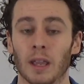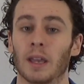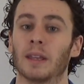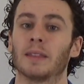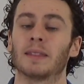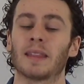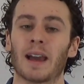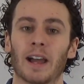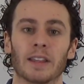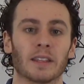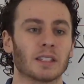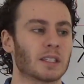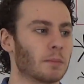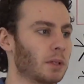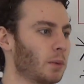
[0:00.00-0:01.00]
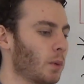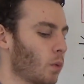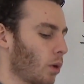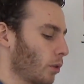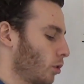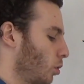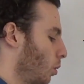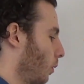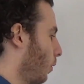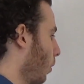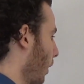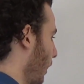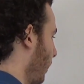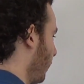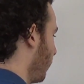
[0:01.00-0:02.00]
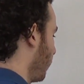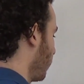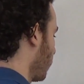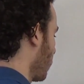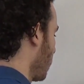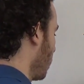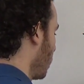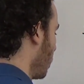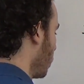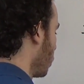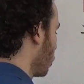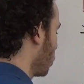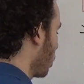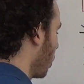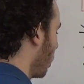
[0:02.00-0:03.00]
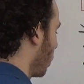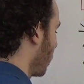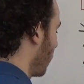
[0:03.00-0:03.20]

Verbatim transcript: and that is something we want to avoid. So,